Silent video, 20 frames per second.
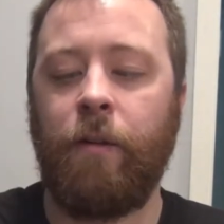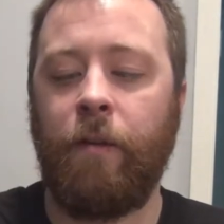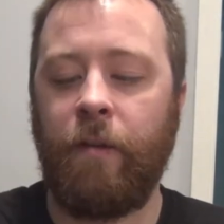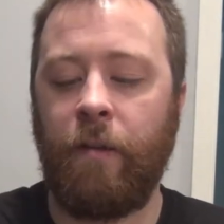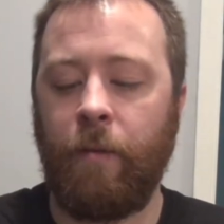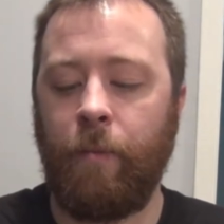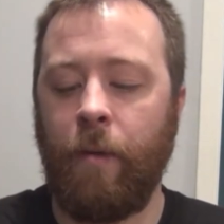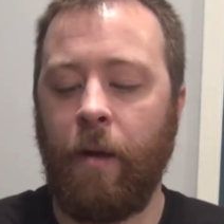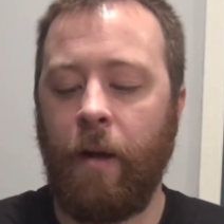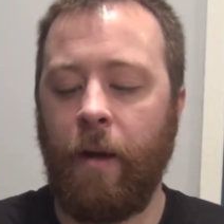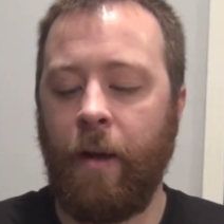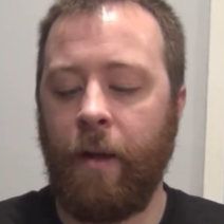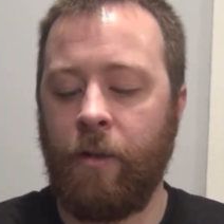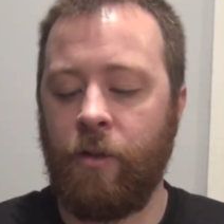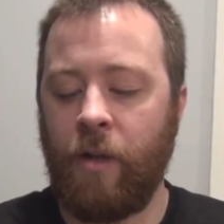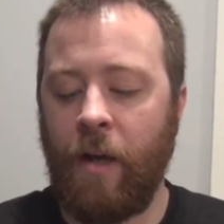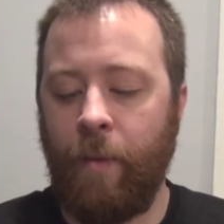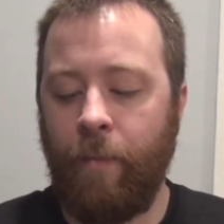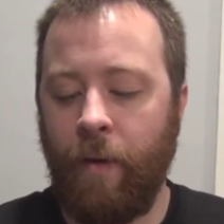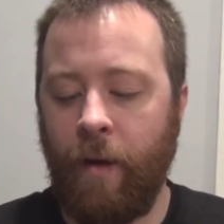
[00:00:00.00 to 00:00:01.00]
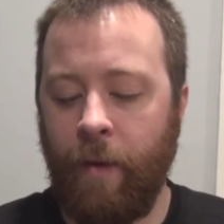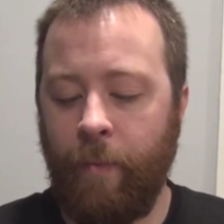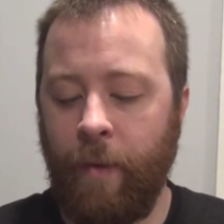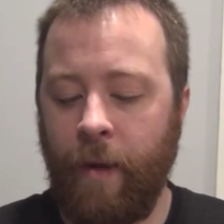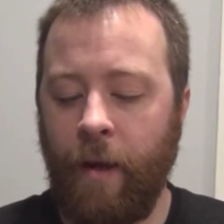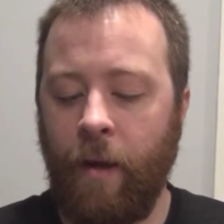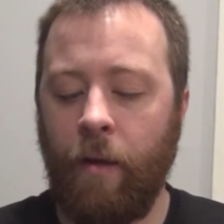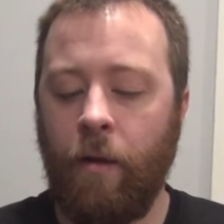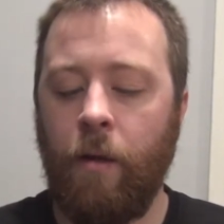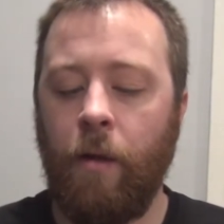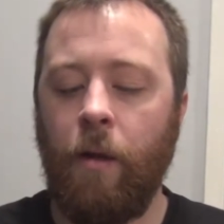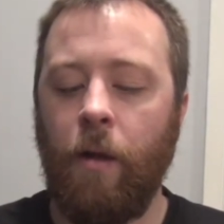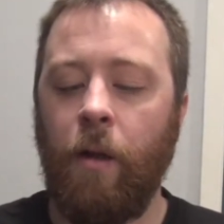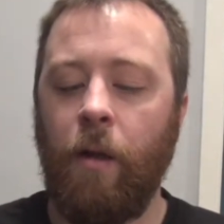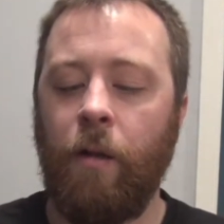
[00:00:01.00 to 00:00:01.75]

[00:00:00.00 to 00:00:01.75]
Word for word: using my tripod mount